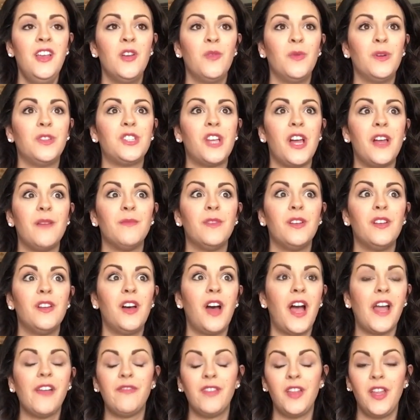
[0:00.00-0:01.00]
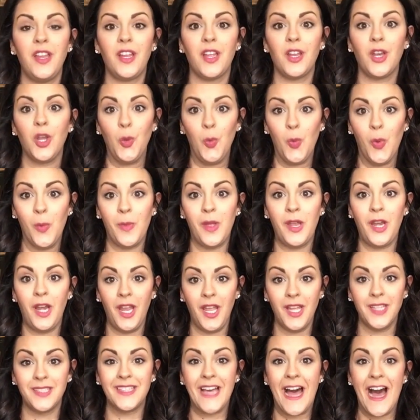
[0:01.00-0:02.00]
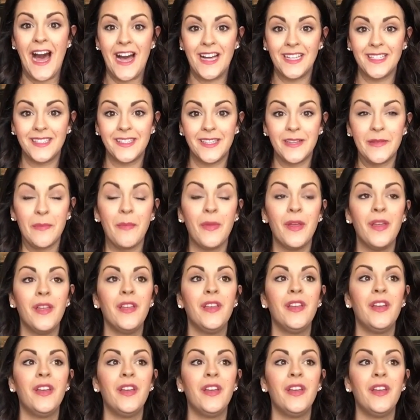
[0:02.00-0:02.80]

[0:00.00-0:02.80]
which I feel like a new woman. It's awesome.